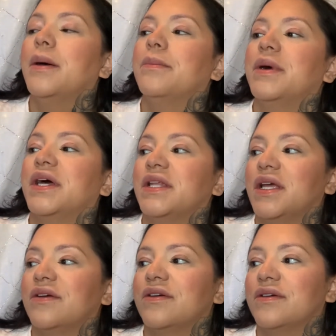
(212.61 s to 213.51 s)
But
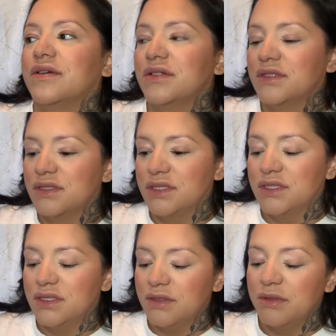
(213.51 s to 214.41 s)

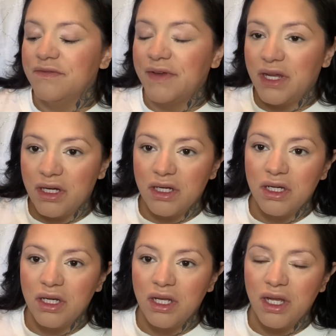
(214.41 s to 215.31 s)
to be fair,
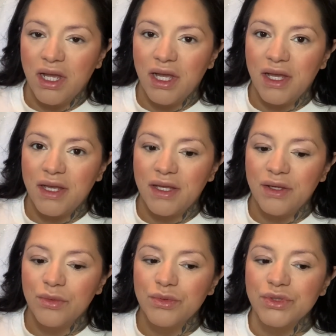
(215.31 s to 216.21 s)
I
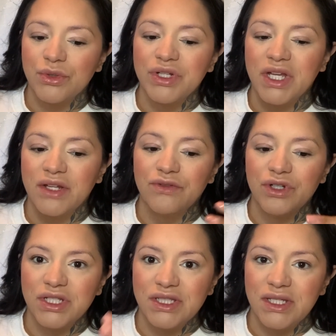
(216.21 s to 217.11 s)
was already kind of
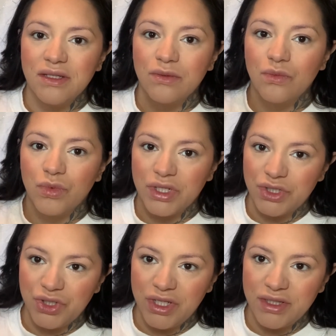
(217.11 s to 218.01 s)
greasy when I
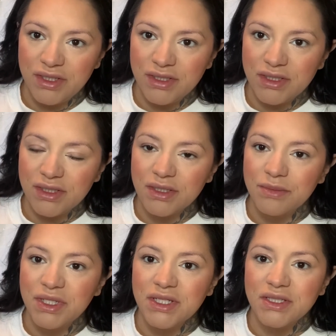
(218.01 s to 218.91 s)
tried this
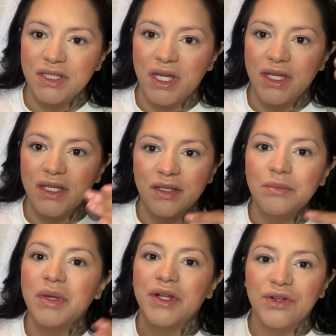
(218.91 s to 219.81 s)
because it had
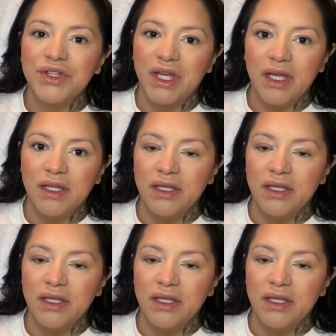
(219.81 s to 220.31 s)
been all day.